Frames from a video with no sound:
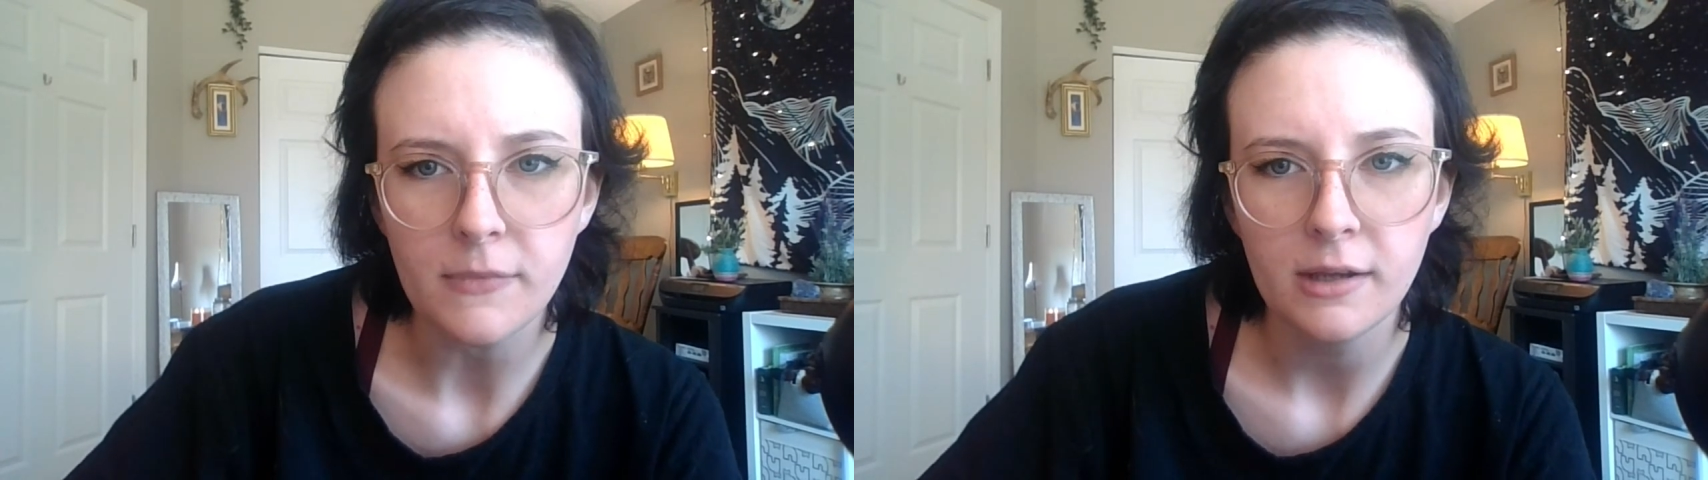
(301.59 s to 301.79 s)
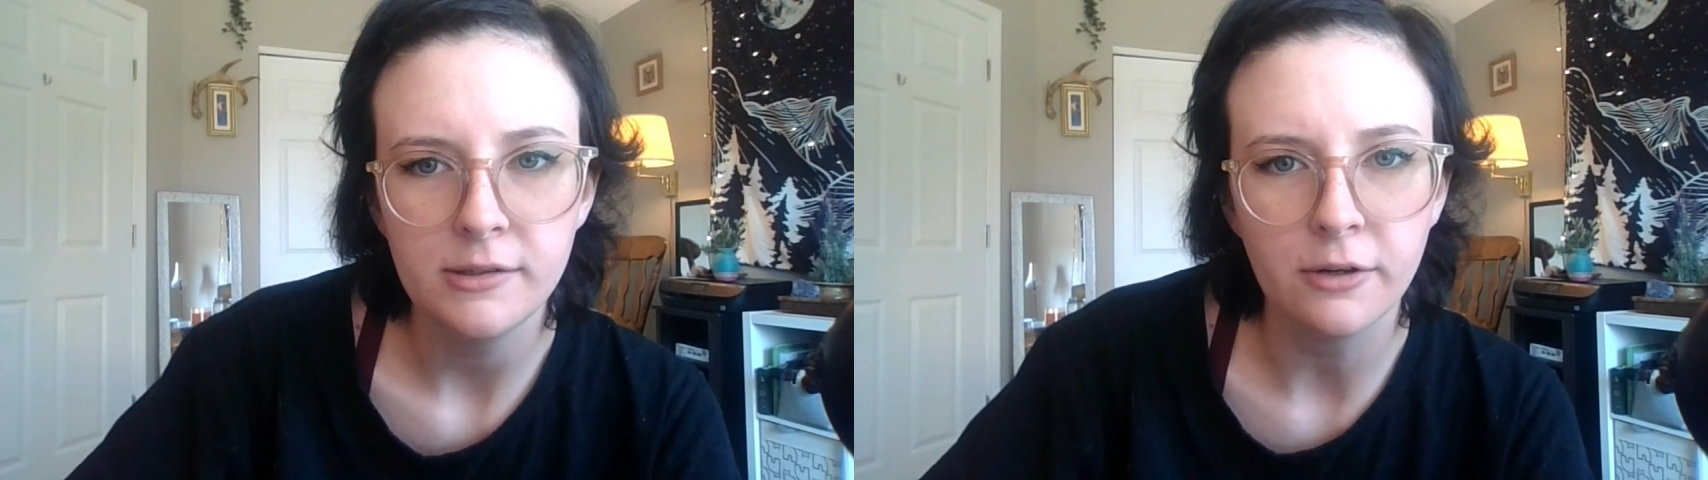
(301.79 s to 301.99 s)

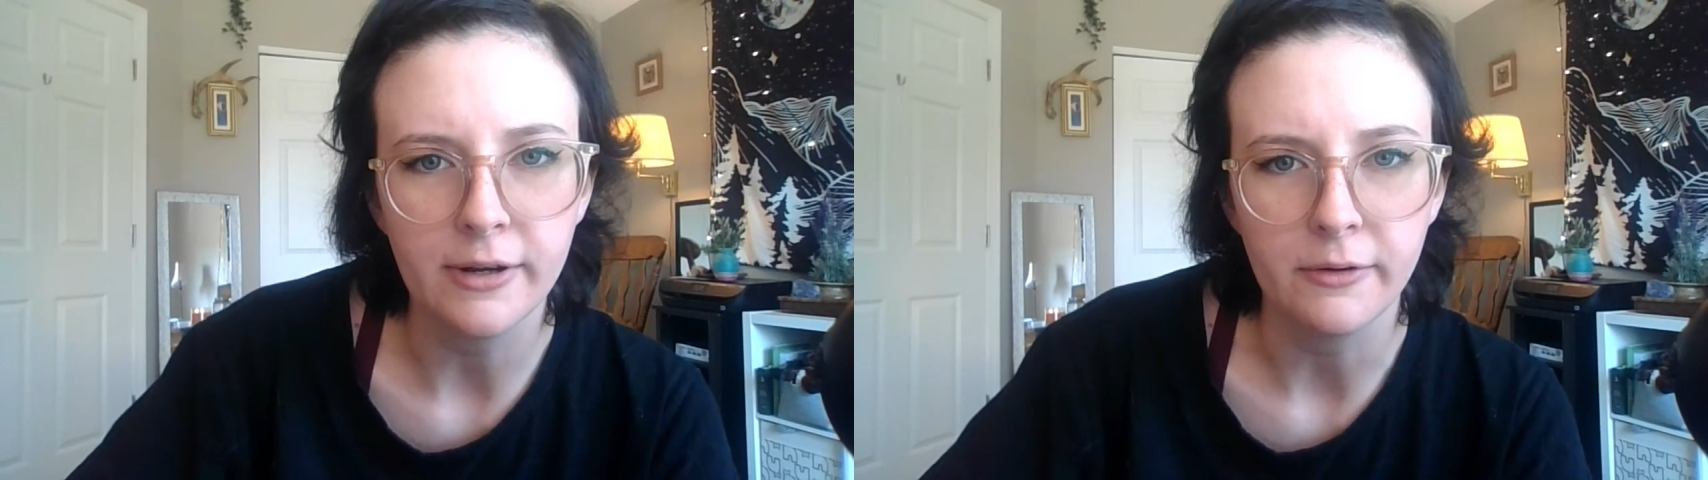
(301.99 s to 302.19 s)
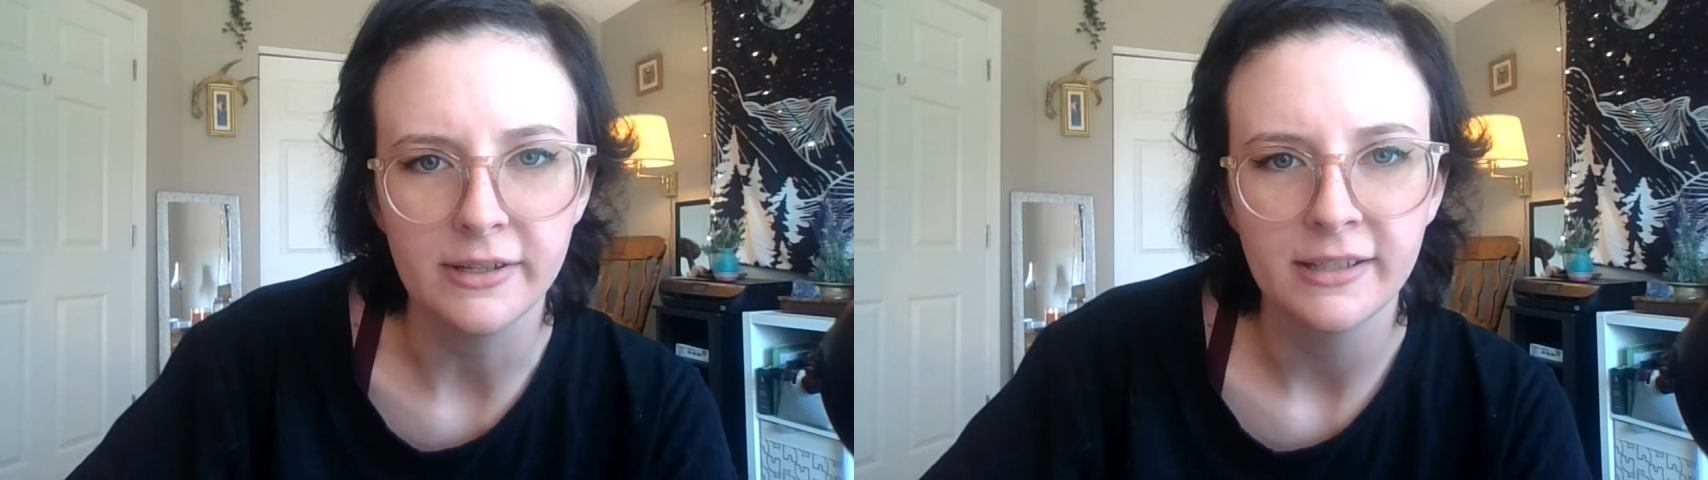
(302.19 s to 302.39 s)
So
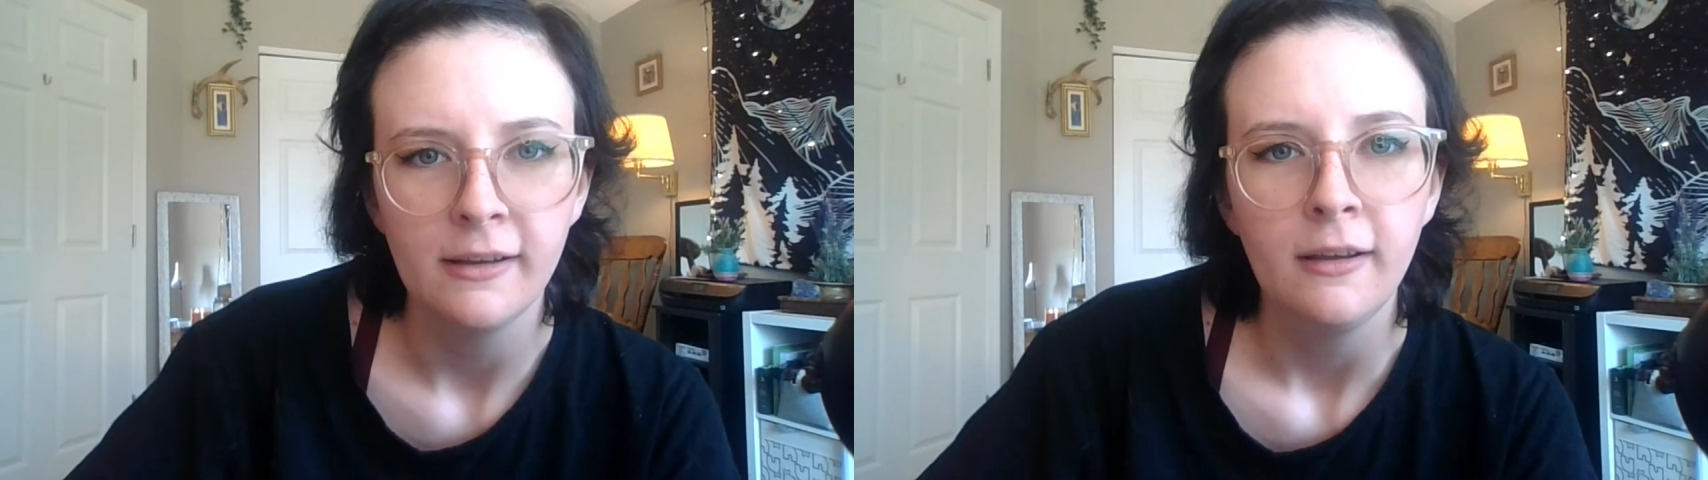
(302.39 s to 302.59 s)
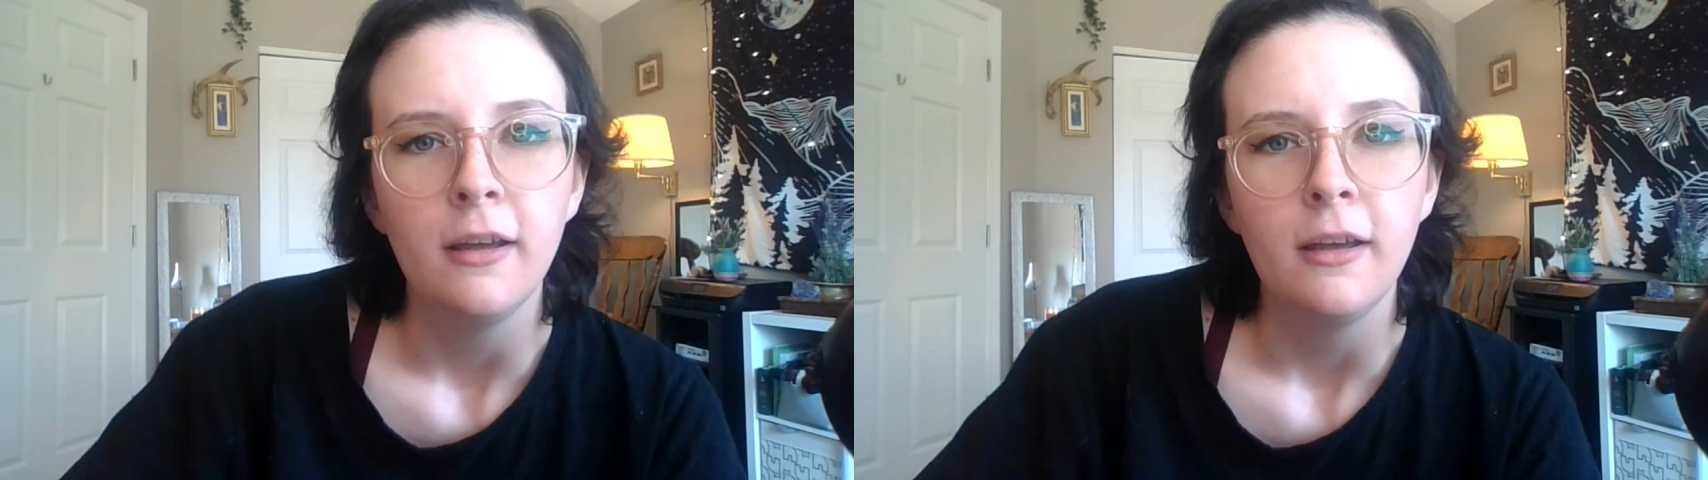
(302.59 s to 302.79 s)
anyways,
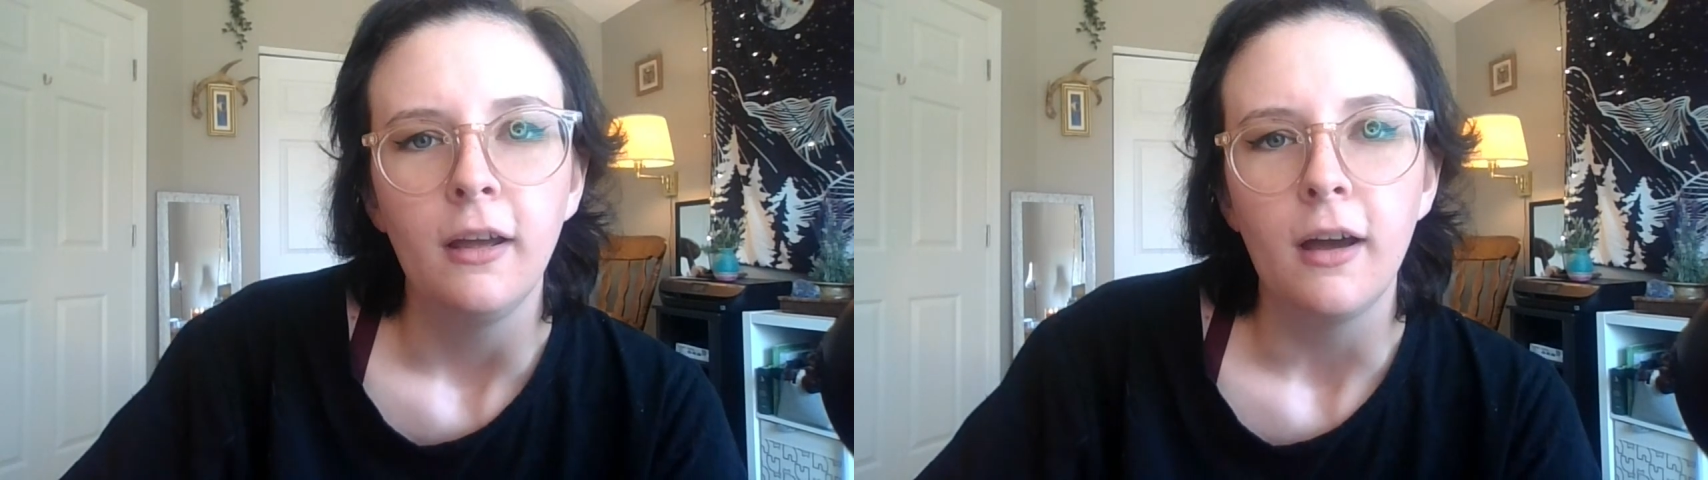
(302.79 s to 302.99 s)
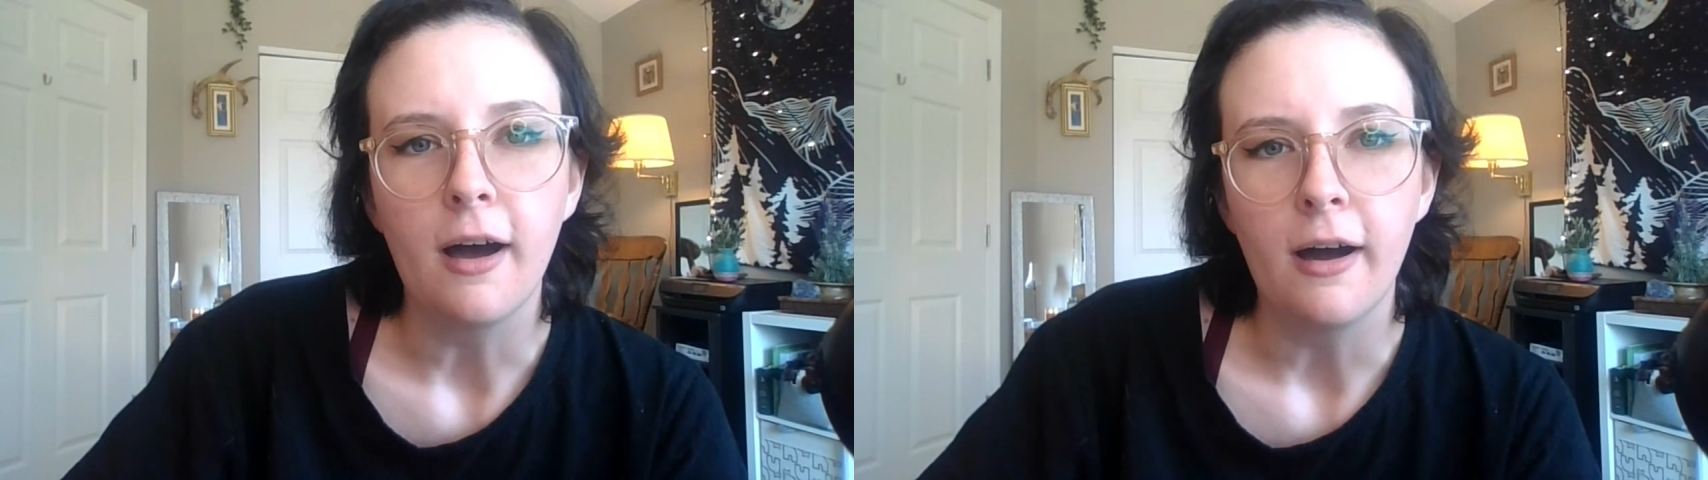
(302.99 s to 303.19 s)

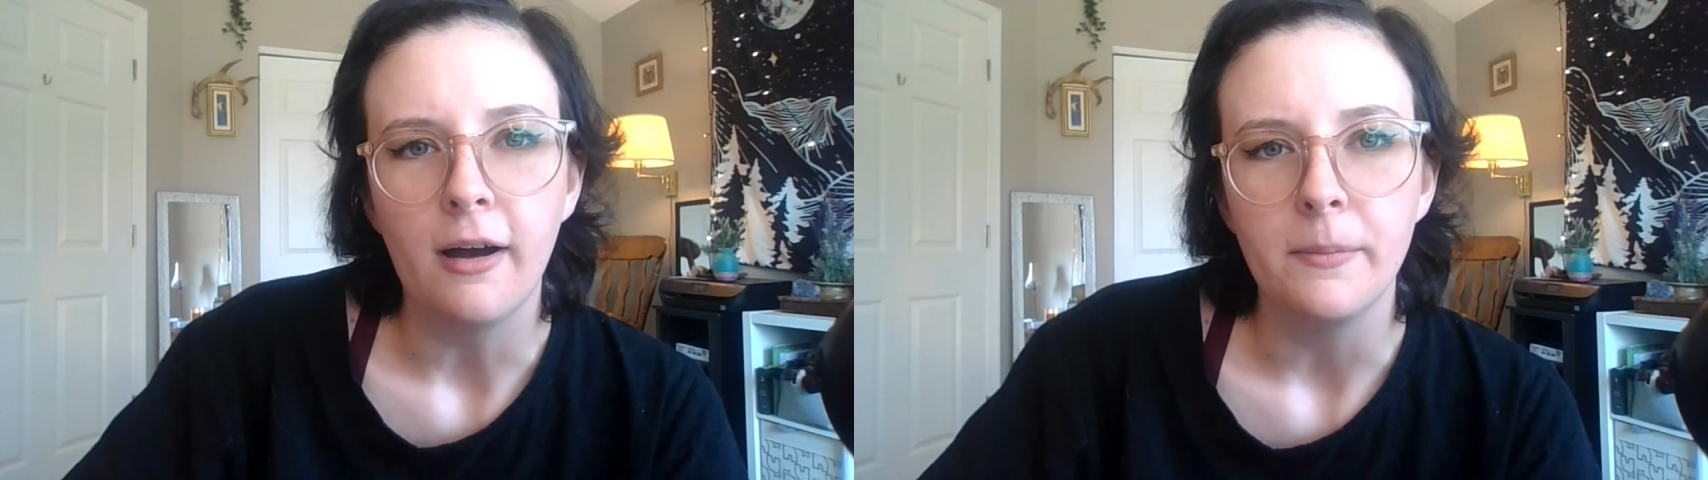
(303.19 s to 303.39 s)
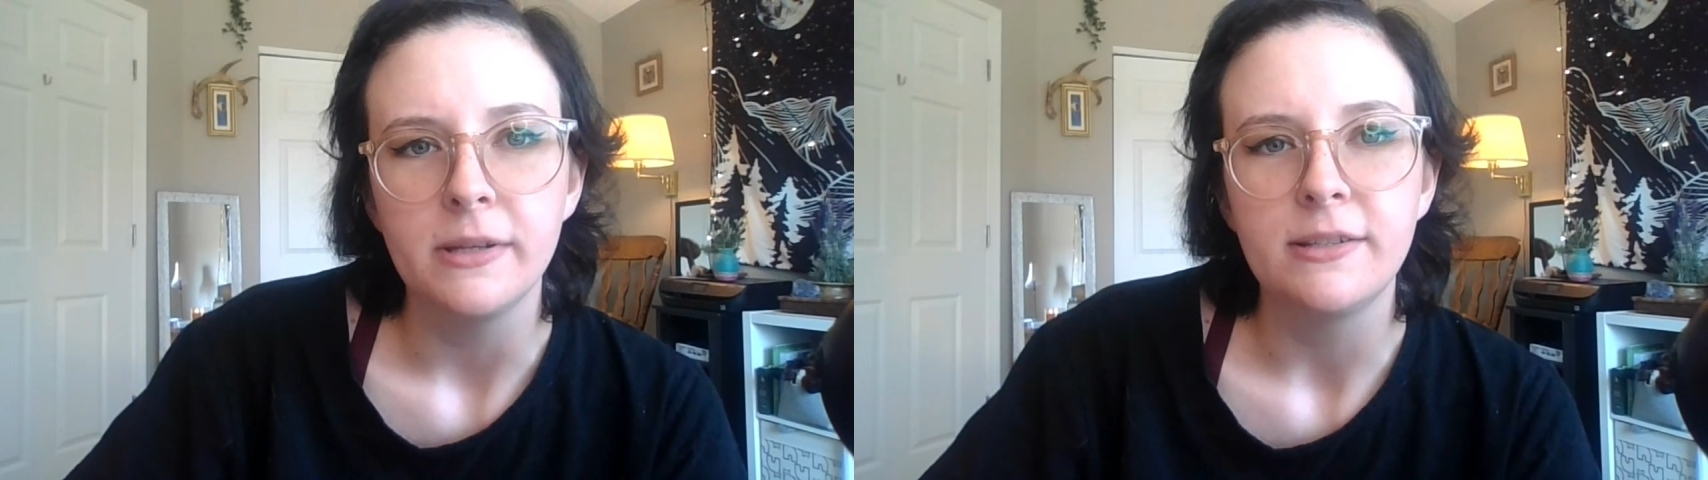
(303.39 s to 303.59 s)

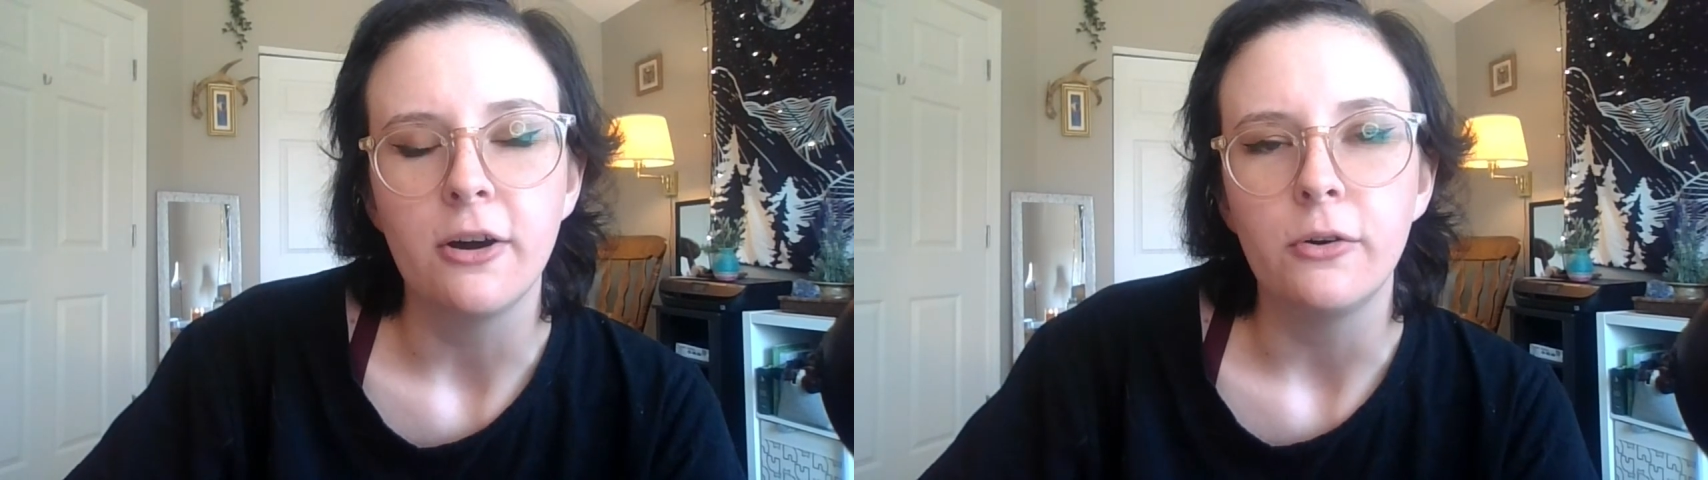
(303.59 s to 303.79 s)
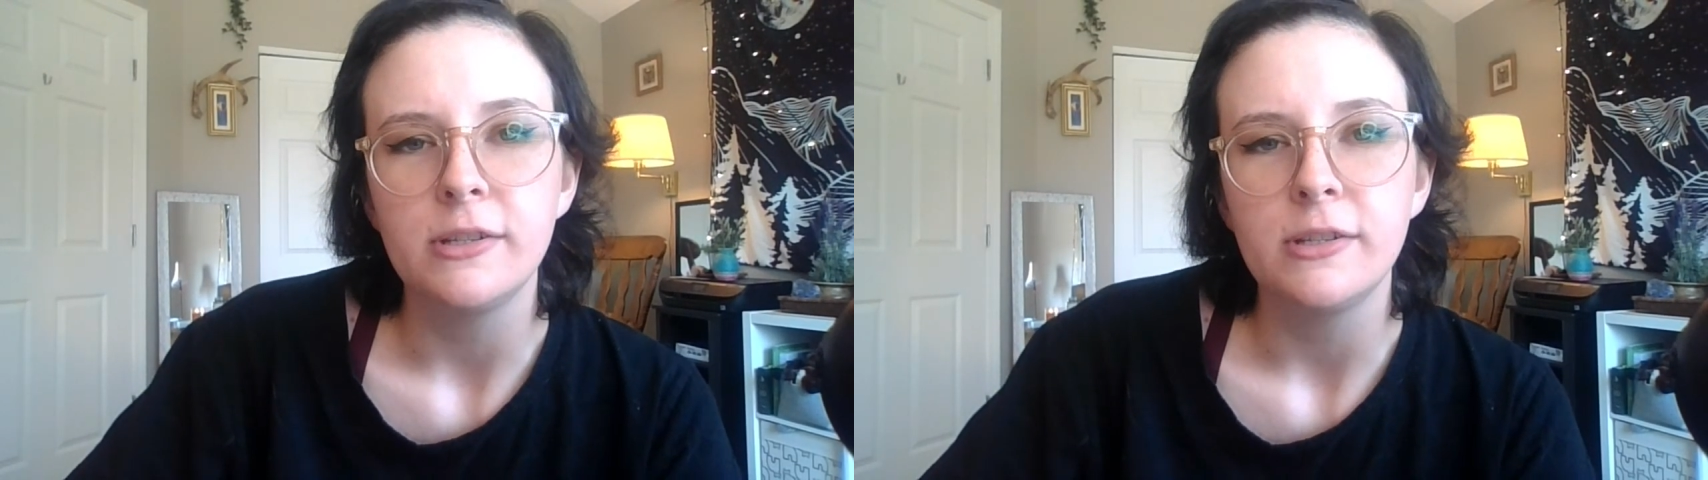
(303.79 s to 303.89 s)
so